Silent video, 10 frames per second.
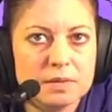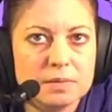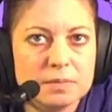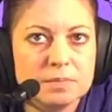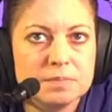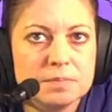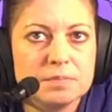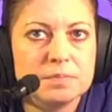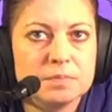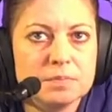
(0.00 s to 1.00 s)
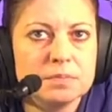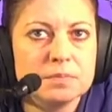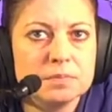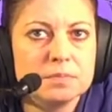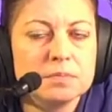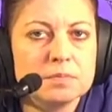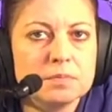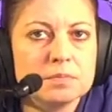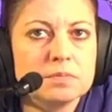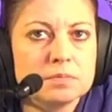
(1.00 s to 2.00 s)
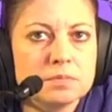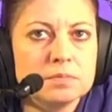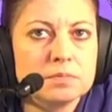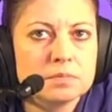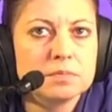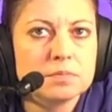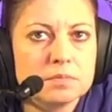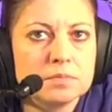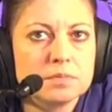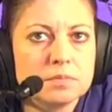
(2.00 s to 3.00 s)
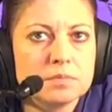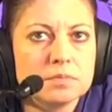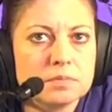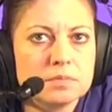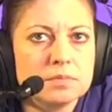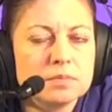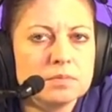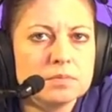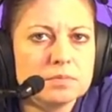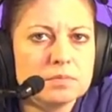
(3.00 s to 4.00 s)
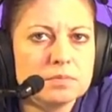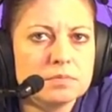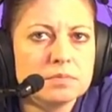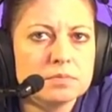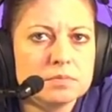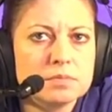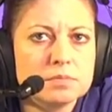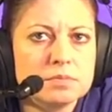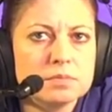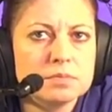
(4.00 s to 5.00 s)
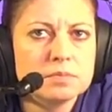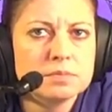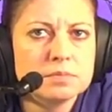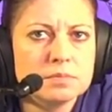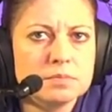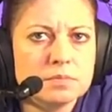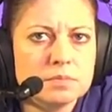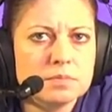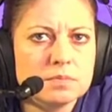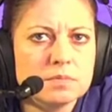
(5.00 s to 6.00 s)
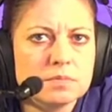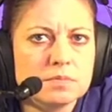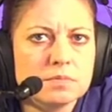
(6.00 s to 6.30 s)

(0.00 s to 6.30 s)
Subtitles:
[no speech]